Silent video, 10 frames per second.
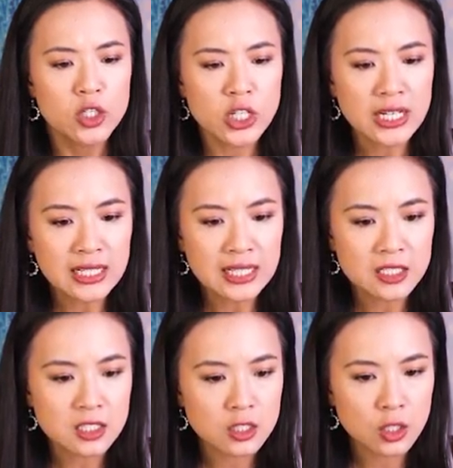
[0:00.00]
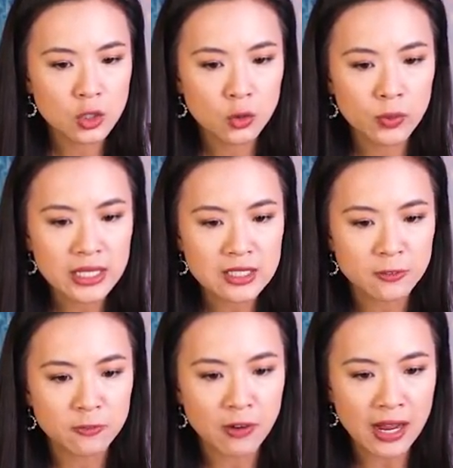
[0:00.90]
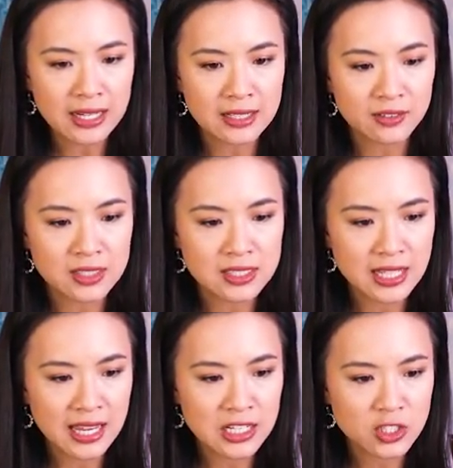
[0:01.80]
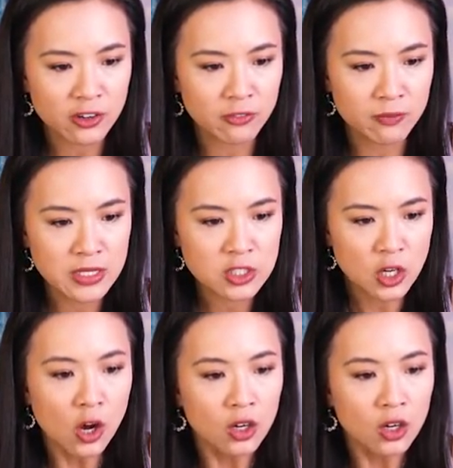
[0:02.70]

she needs to, we need to find the Sage of Mist.